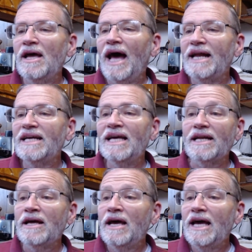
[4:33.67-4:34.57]
And
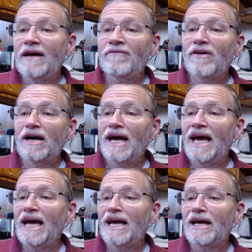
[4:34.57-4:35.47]
again, if
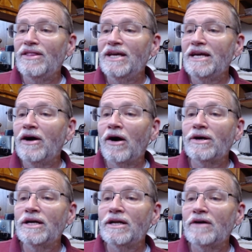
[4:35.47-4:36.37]
a the
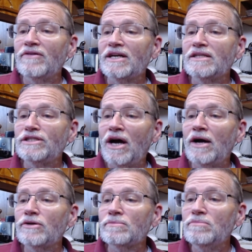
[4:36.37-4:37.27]
guardian of a
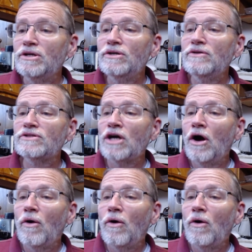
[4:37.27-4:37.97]
child moves